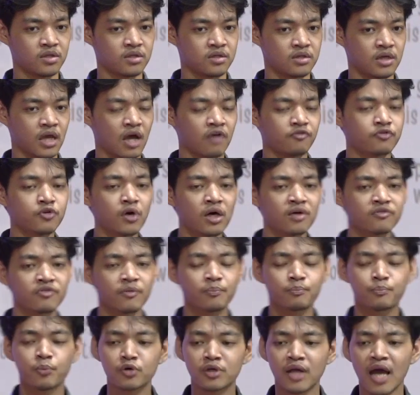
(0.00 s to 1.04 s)
Have you ever
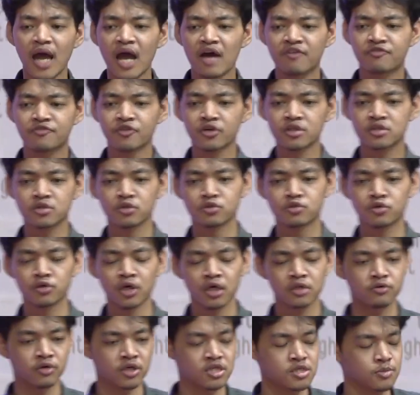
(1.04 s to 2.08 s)
put effort to
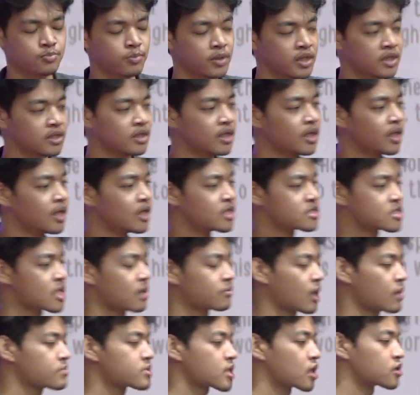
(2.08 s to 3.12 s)
try to explain?
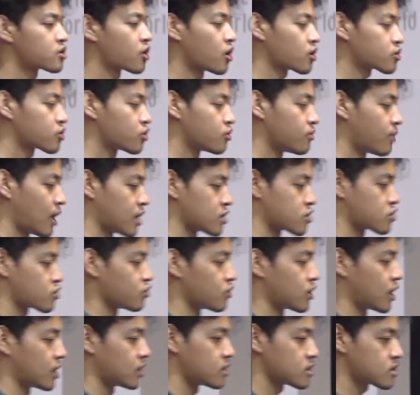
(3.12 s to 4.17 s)
Sometimes I talk to my
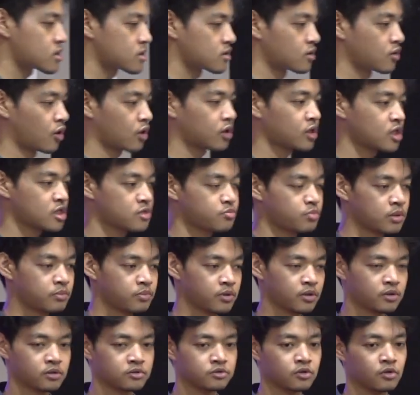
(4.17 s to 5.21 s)
students, not these
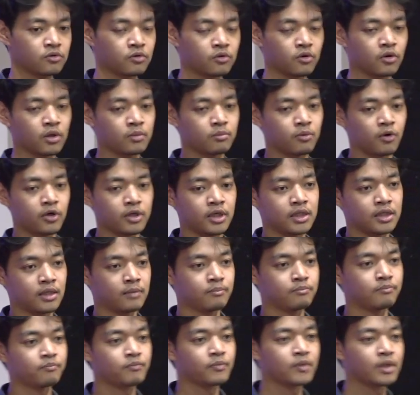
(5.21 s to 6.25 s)
people, don't go and bother
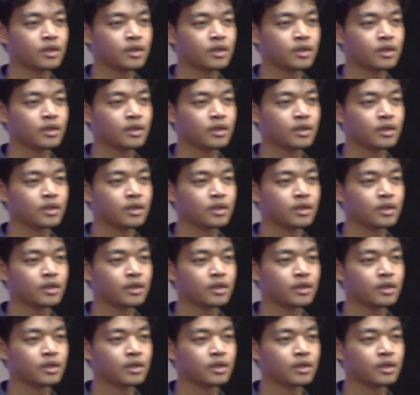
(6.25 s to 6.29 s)
them.